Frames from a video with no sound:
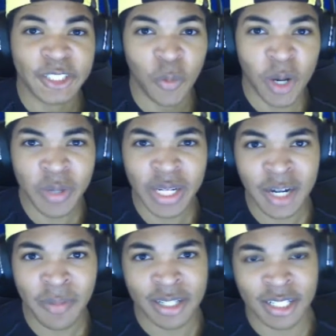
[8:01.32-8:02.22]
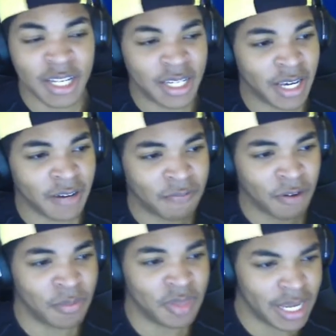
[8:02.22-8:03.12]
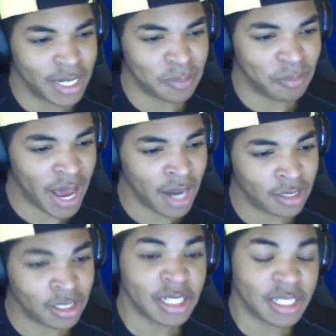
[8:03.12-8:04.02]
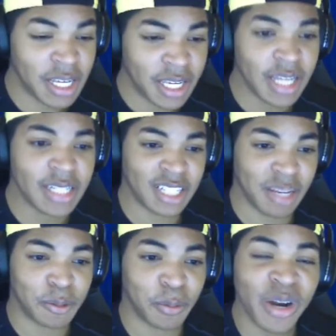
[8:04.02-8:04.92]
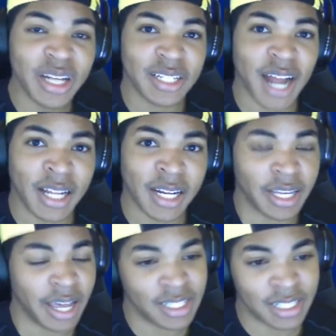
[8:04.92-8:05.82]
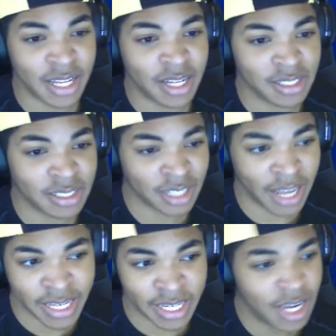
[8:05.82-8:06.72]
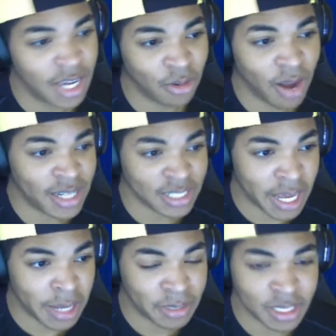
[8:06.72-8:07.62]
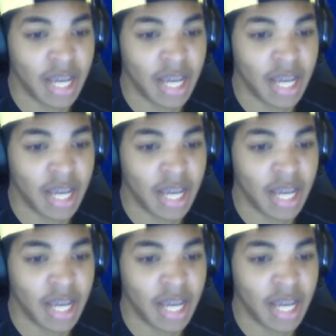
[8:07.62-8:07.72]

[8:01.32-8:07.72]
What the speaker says: what did we learn about Seaking from these battles? Seaking seems pretty solid against things like grass types.